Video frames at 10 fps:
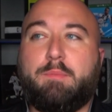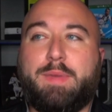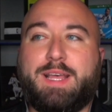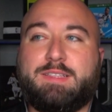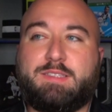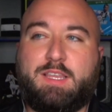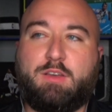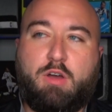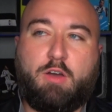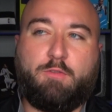Man City
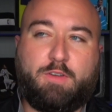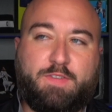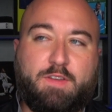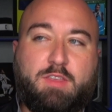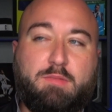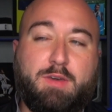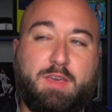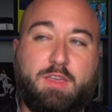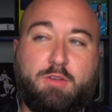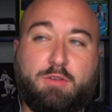are offering 15
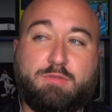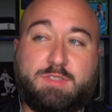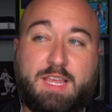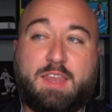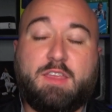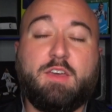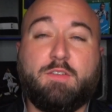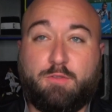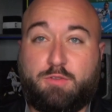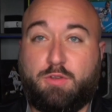million euros net
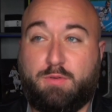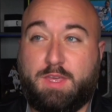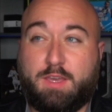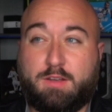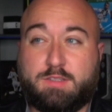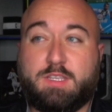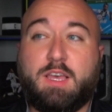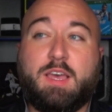for 2 years.